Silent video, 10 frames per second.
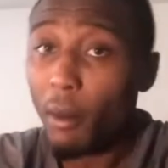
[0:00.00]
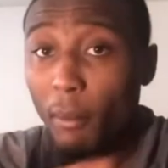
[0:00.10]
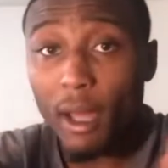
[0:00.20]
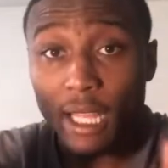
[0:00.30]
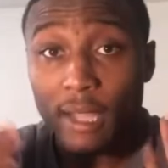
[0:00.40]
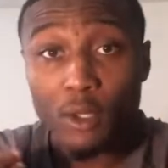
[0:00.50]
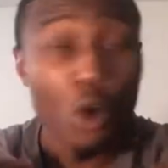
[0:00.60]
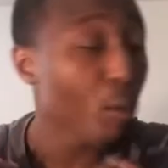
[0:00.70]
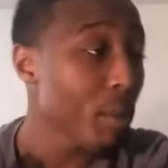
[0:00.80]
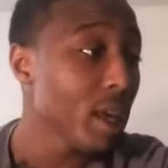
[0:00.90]

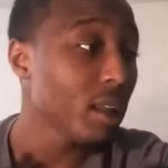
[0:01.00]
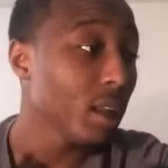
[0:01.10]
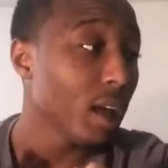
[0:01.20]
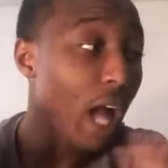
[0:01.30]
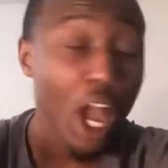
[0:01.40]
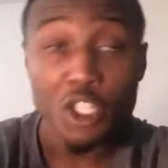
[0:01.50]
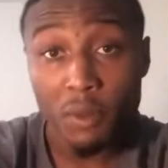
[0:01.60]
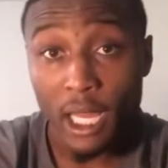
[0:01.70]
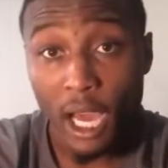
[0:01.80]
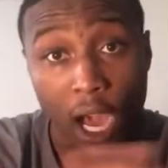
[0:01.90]
Knowing me, I used to
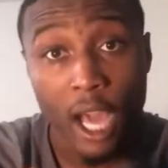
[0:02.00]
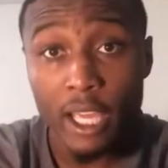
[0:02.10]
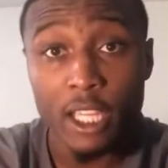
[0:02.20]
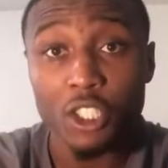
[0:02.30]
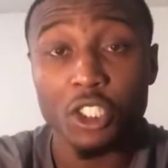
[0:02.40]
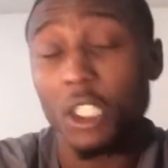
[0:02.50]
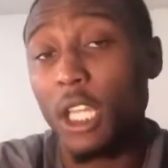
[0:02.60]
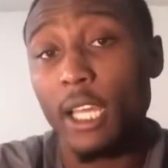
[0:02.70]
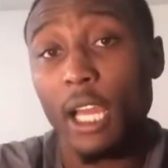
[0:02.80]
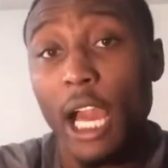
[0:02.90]
be, like, a hot-headed shit,
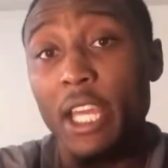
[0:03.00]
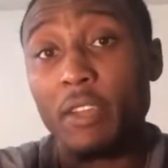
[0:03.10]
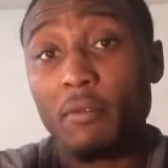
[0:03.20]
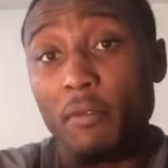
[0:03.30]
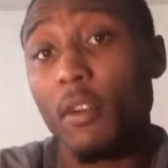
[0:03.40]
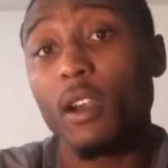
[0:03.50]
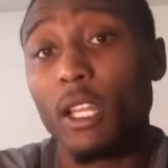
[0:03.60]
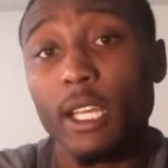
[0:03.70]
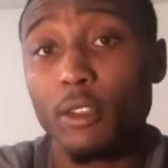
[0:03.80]
like, I ain't give a fuck.